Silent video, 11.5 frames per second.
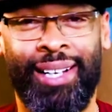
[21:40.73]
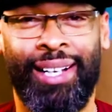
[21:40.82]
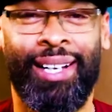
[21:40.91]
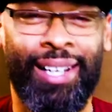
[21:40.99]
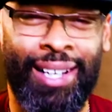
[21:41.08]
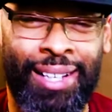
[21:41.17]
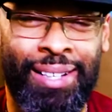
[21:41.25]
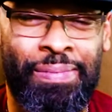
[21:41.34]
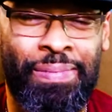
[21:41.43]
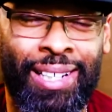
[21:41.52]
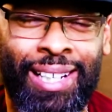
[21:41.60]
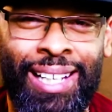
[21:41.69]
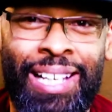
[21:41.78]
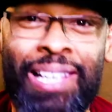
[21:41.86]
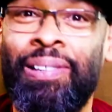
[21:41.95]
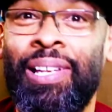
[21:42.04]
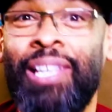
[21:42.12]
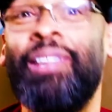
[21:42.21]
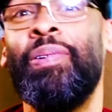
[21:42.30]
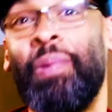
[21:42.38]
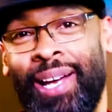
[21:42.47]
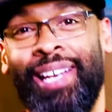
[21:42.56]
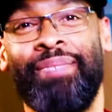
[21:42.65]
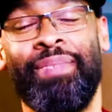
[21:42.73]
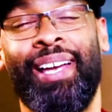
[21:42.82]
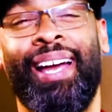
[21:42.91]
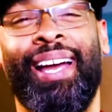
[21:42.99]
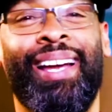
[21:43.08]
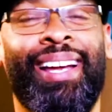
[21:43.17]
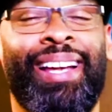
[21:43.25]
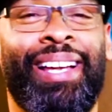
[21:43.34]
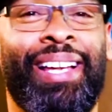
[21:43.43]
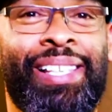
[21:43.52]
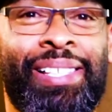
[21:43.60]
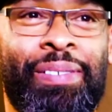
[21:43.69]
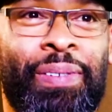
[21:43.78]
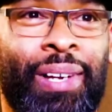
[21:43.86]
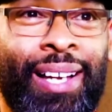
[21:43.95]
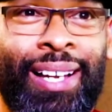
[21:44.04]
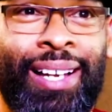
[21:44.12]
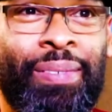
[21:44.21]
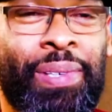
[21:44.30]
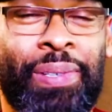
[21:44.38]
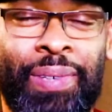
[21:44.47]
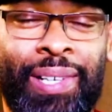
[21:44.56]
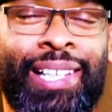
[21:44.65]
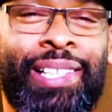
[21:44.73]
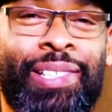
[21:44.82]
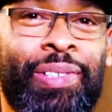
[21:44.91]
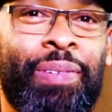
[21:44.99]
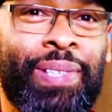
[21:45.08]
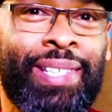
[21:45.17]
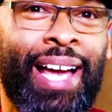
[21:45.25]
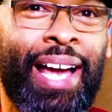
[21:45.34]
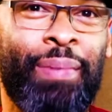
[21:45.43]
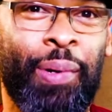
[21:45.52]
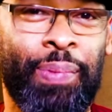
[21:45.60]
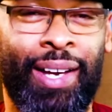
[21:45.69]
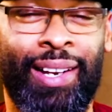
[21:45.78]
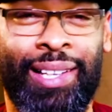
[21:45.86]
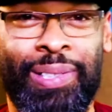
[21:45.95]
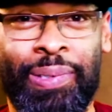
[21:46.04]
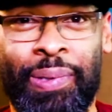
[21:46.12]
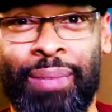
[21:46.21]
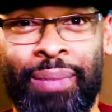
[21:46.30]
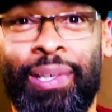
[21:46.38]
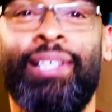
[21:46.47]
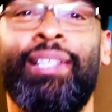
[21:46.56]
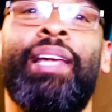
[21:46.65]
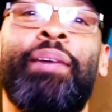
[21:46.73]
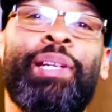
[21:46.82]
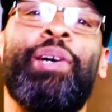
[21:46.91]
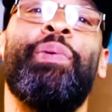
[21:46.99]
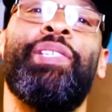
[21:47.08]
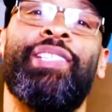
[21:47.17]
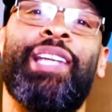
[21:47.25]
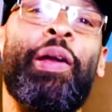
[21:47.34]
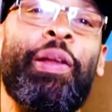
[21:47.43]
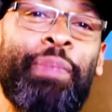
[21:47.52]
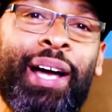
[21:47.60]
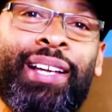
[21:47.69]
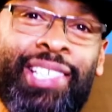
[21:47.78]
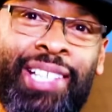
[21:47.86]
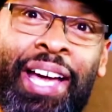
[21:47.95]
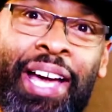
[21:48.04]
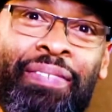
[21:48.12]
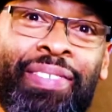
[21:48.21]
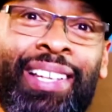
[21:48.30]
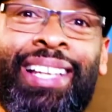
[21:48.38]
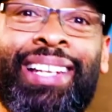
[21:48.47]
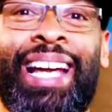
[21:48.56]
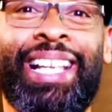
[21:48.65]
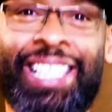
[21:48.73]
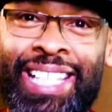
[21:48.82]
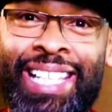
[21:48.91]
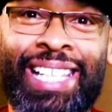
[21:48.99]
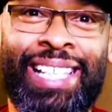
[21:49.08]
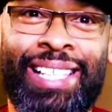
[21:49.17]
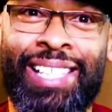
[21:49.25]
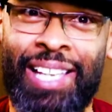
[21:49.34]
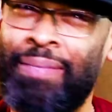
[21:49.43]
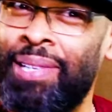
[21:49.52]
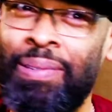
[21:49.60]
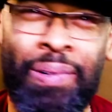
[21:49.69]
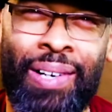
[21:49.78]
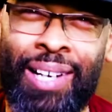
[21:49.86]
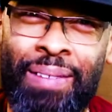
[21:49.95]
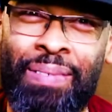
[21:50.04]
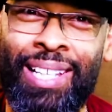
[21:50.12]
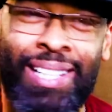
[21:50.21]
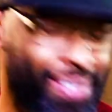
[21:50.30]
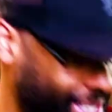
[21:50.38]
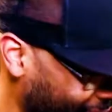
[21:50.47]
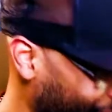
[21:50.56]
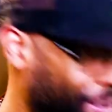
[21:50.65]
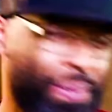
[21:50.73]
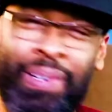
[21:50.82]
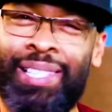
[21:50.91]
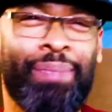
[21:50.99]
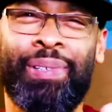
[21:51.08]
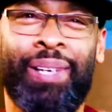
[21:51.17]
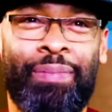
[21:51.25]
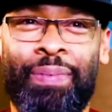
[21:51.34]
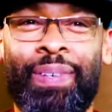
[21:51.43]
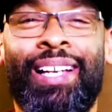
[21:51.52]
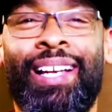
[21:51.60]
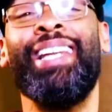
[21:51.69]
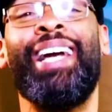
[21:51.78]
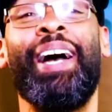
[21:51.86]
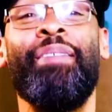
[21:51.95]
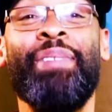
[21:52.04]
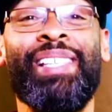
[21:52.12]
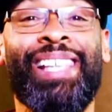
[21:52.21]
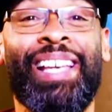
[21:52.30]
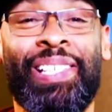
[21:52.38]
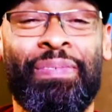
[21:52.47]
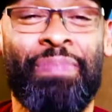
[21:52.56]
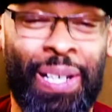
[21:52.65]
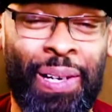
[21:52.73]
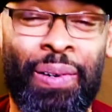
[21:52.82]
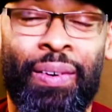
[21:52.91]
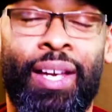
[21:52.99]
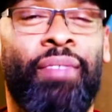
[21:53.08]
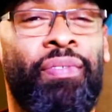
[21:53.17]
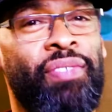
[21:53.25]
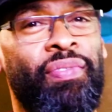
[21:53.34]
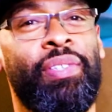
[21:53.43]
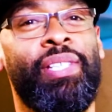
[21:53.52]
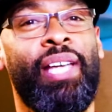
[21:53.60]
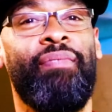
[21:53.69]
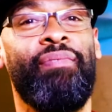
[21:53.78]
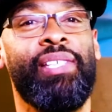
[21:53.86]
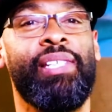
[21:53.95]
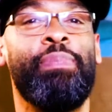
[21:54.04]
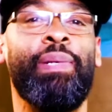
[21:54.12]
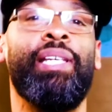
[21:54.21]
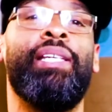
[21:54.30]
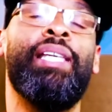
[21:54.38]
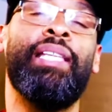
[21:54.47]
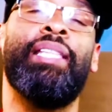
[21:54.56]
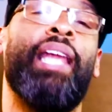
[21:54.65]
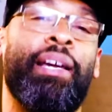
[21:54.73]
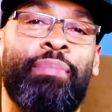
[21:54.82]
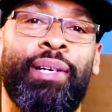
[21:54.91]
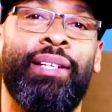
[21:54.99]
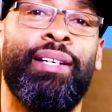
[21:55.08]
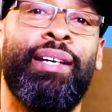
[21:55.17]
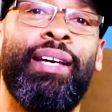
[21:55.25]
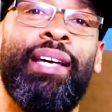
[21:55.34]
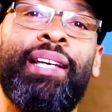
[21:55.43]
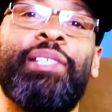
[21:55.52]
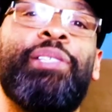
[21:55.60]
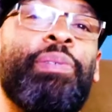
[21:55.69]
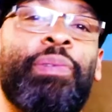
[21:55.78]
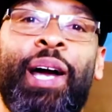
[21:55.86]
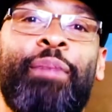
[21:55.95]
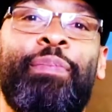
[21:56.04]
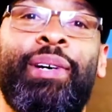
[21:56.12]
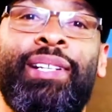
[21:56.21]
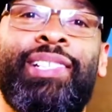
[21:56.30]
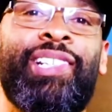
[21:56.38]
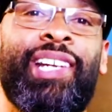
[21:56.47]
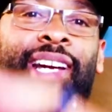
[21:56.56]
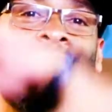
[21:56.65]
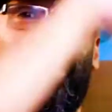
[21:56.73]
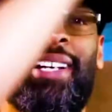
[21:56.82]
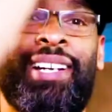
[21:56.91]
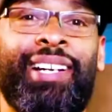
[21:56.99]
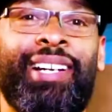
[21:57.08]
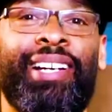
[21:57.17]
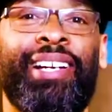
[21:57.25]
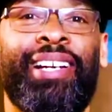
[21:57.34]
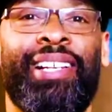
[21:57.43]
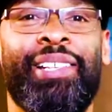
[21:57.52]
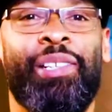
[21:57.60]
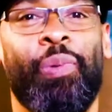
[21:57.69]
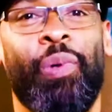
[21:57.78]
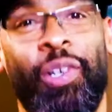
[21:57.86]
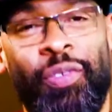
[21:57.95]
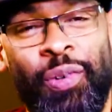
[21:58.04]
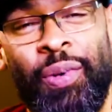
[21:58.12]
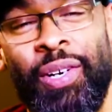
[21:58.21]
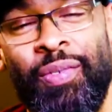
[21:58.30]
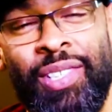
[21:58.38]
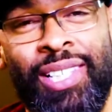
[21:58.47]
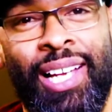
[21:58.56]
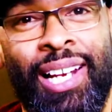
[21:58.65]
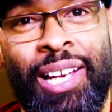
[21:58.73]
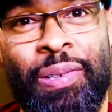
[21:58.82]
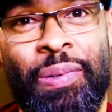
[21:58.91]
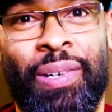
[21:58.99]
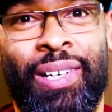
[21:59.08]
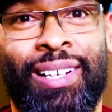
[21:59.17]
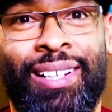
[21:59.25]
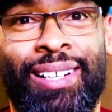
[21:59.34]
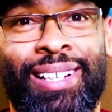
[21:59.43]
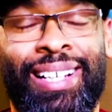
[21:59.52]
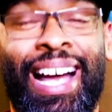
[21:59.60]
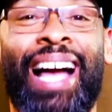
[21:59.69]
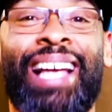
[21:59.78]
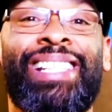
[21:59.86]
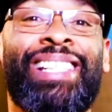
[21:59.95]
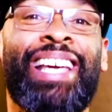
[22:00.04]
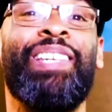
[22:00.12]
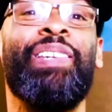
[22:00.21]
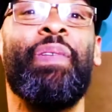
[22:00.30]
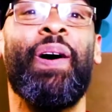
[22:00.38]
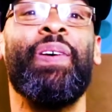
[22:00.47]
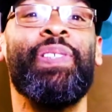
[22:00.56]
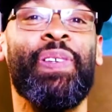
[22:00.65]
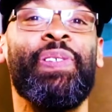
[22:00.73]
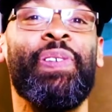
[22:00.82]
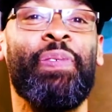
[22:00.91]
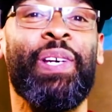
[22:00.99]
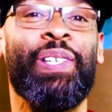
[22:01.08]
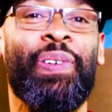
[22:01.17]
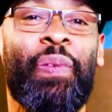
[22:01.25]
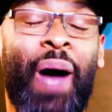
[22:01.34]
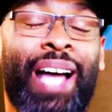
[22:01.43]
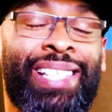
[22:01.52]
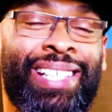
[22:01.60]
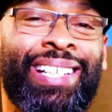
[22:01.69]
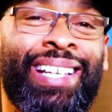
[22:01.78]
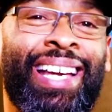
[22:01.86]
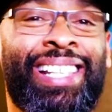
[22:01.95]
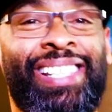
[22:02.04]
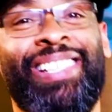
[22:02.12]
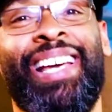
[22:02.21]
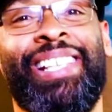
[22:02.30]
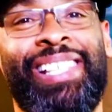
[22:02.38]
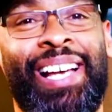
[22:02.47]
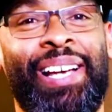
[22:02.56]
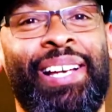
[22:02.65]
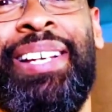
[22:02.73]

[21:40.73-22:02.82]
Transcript: Uh, but either, either way, man, it's a, uh, it was a really enjoyable time. I hope y'all enjoyed it. But let me know what you thought about Shaft 1971, I believe. Was it 71, 72? I can't remember. In the comment section below. And if it's your first time visiting us, please hit the like button, hit the subscribe button, share this wonderful, wonderful channel out there. Guys, thank you all so, so much for watching. And until next time,